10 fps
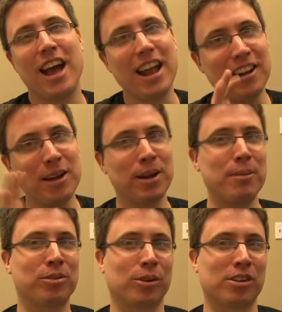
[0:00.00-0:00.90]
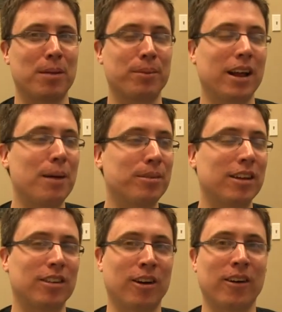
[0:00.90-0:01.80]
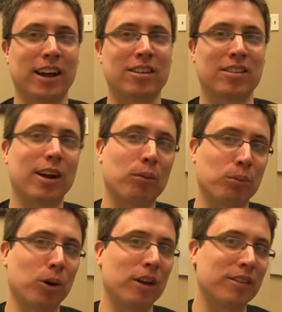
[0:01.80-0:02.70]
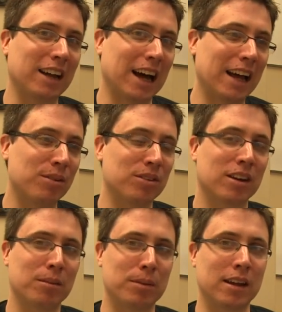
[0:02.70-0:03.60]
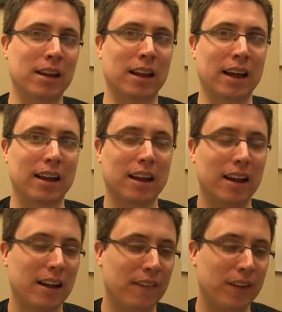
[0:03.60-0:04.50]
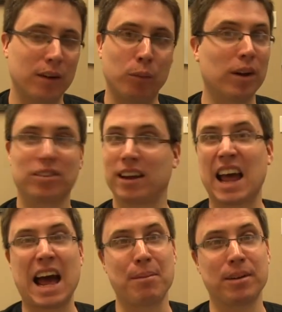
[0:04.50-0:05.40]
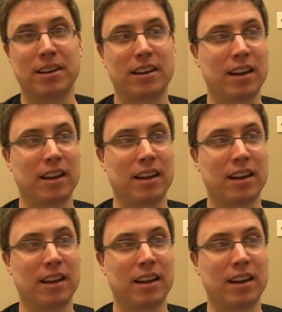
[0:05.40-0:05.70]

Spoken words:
Anytime Games Workshop updates a codex, it's like a roll of a die. It's going to be like, what's going to happen?